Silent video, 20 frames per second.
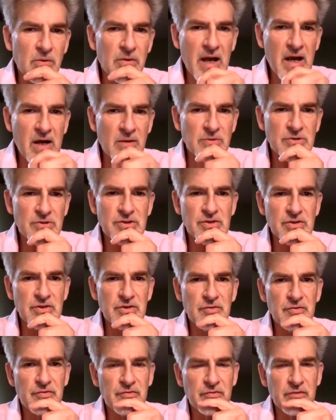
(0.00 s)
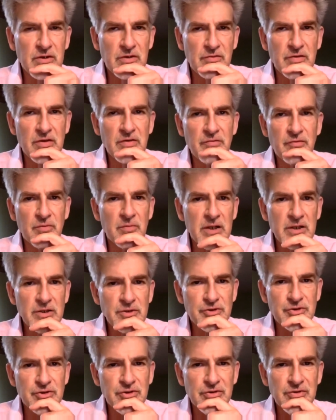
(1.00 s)
outs of
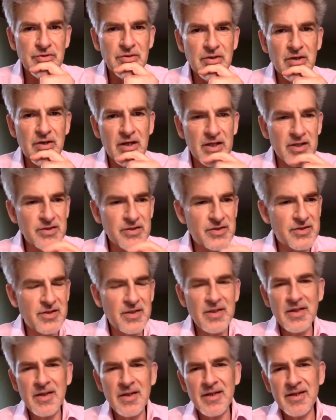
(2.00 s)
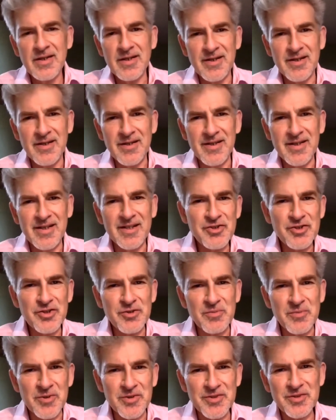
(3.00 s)
information as
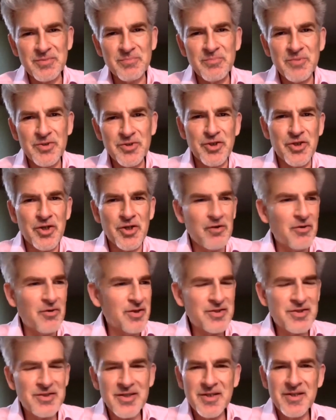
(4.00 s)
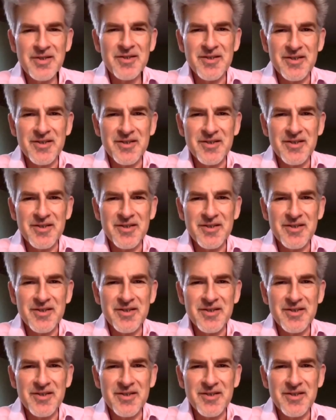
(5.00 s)
instruments mature, as